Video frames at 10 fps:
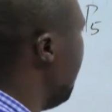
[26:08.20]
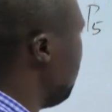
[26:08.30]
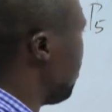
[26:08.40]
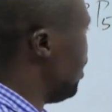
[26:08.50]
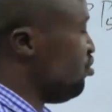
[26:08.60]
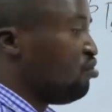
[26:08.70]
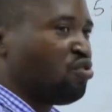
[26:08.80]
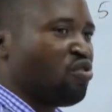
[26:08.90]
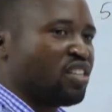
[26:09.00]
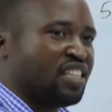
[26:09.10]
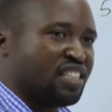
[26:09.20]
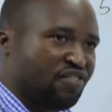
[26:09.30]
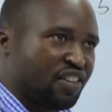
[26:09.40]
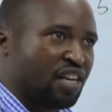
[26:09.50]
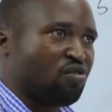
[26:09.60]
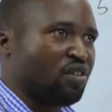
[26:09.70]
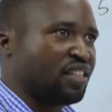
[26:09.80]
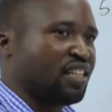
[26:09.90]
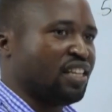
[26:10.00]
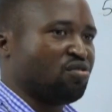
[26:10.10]
you can use your scientific
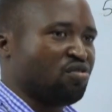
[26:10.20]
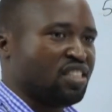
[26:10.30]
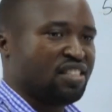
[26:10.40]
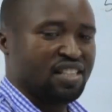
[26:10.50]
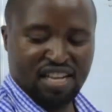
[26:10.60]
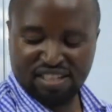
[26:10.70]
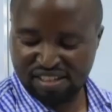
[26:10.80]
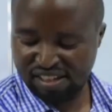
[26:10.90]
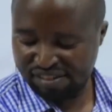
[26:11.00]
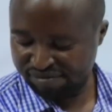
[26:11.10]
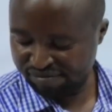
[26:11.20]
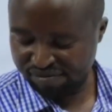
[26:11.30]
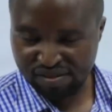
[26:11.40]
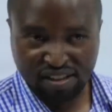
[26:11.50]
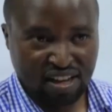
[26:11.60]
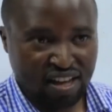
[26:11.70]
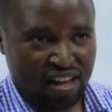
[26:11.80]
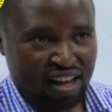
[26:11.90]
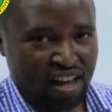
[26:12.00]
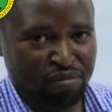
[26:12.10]
calculator to get the answer.
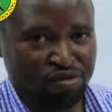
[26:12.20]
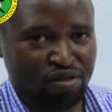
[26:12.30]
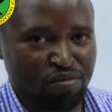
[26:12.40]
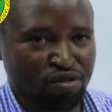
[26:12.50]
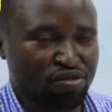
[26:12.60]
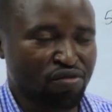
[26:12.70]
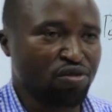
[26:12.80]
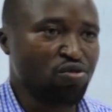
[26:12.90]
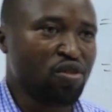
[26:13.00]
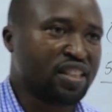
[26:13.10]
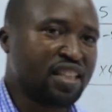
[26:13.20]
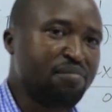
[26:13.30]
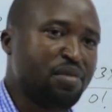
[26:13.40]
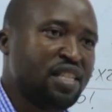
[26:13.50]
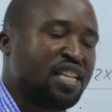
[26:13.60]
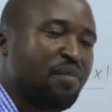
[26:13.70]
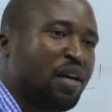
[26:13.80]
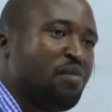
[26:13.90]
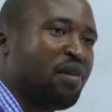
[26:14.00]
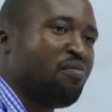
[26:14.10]
I'm sure most of you who are taking basic
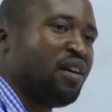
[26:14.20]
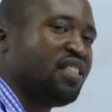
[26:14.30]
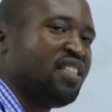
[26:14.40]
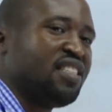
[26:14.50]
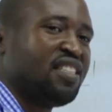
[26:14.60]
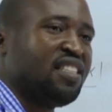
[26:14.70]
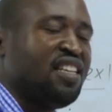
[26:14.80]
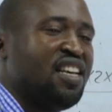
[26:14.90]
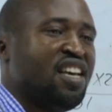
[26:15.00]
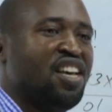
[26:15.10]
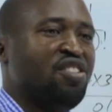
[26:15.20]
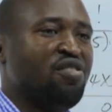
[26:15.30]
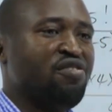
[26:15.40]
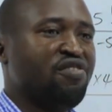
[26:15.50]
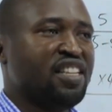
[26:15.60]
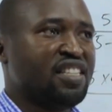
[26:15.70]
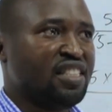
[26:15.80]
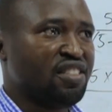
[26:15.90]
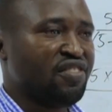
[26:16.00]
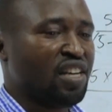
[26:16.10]
applied mathematics, you have the
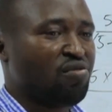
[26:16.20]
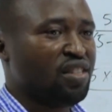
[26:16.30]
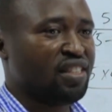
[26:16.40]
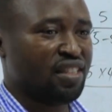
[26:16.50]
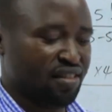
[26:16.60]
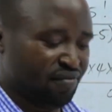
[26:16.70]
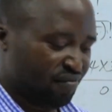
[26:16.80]
scientific calculator.